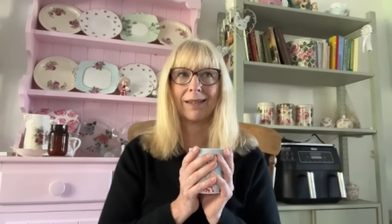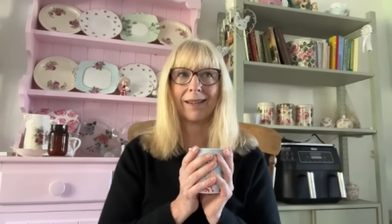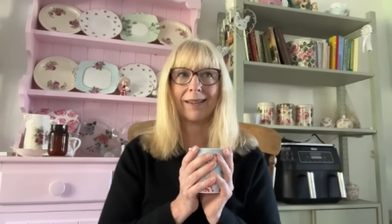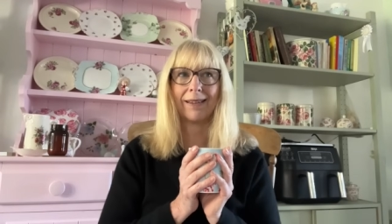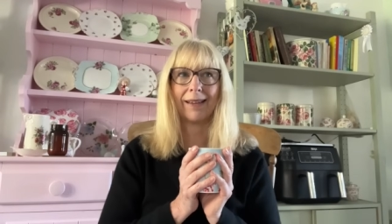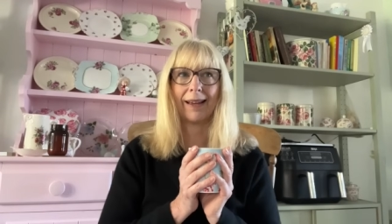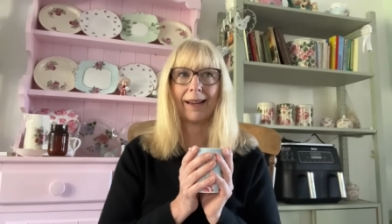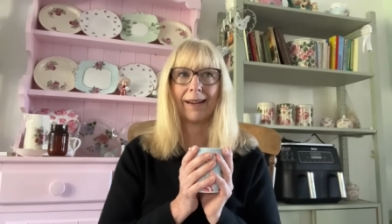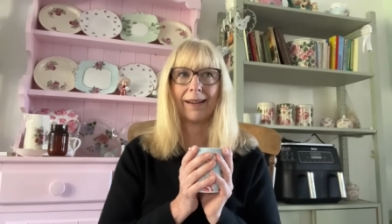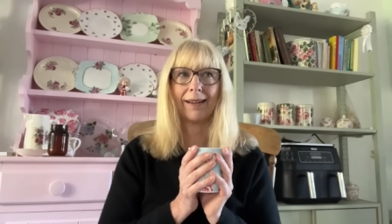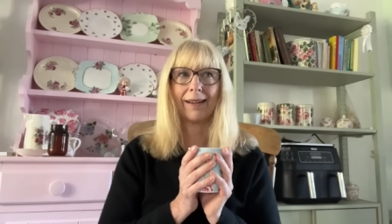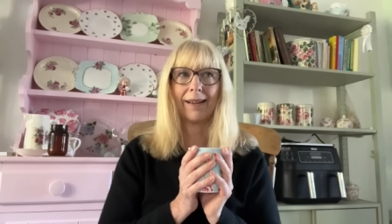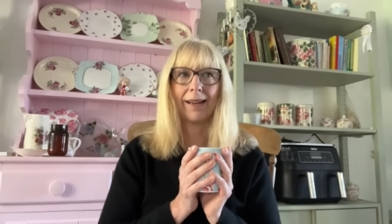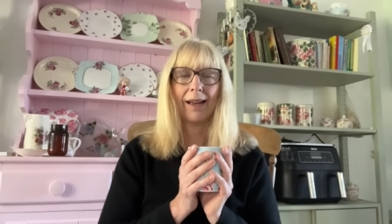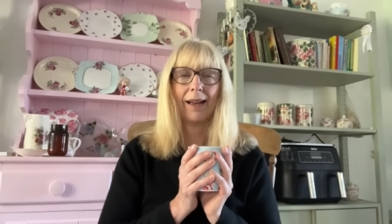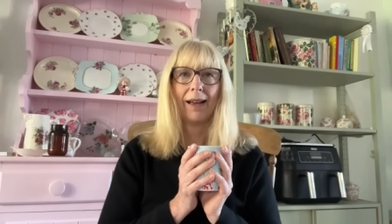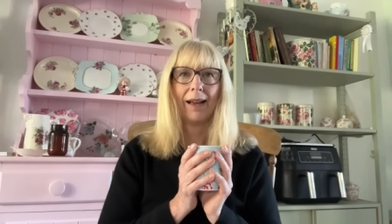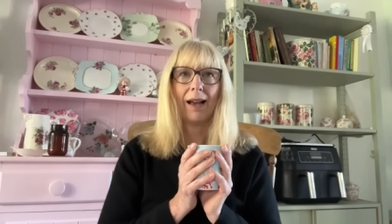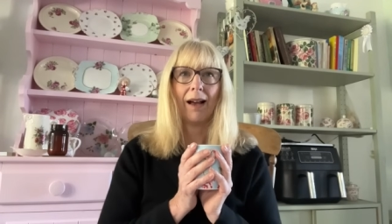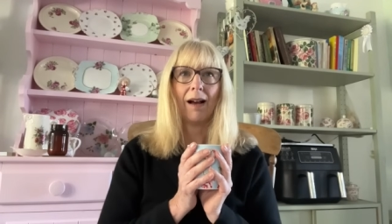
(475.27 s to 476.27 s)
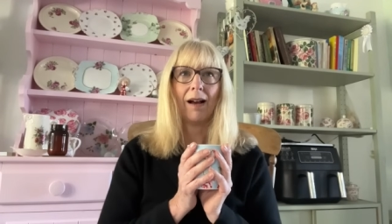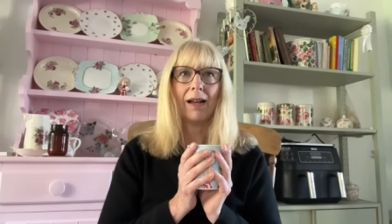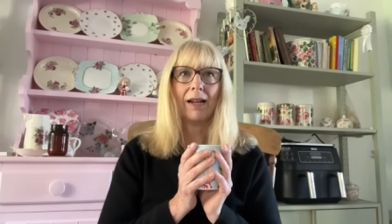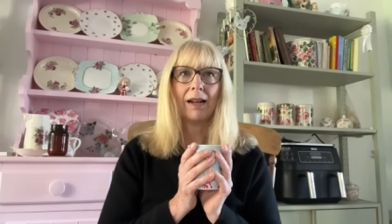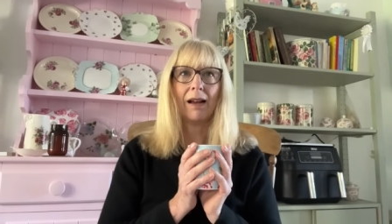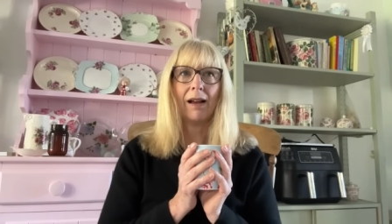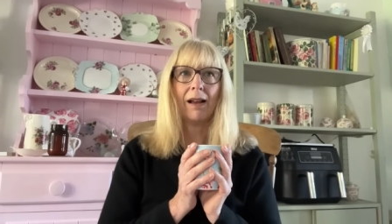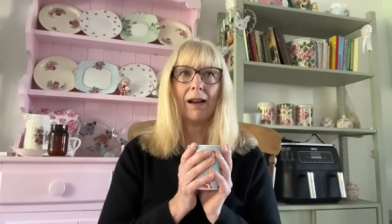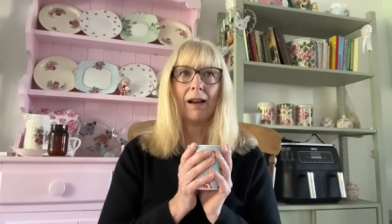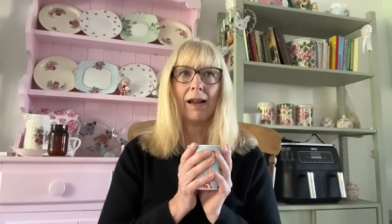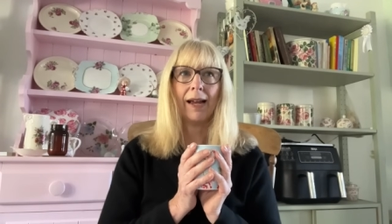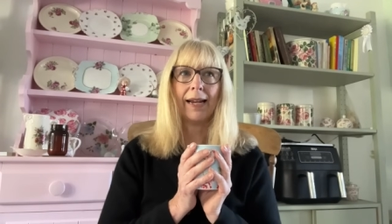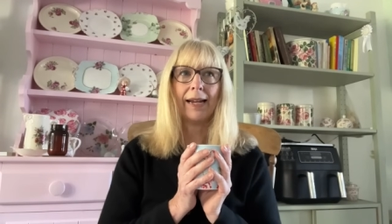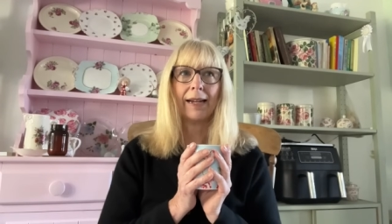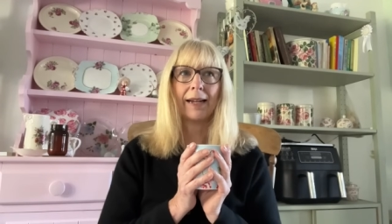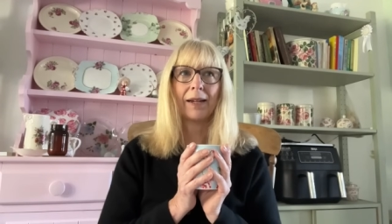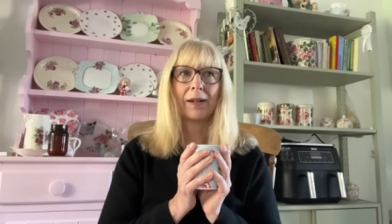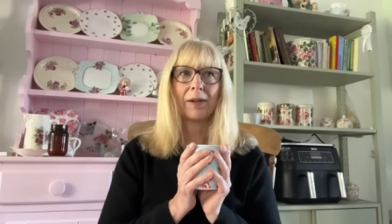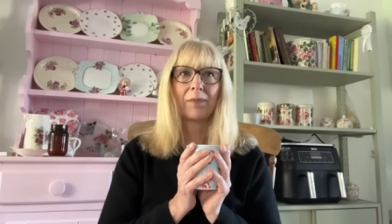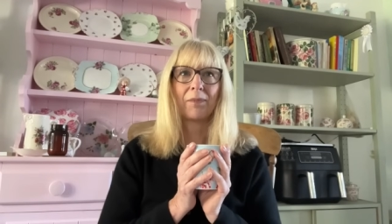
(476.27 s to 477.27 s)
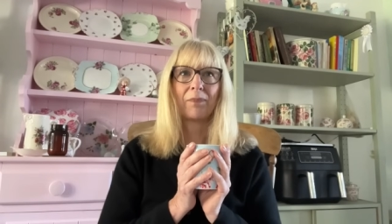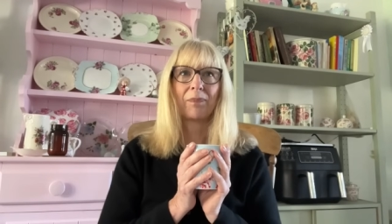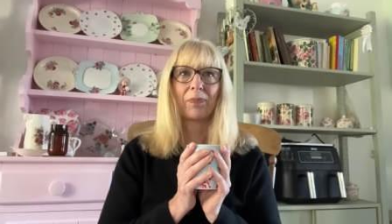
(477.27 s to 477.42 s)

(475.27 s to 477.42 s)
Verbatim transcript: I think I like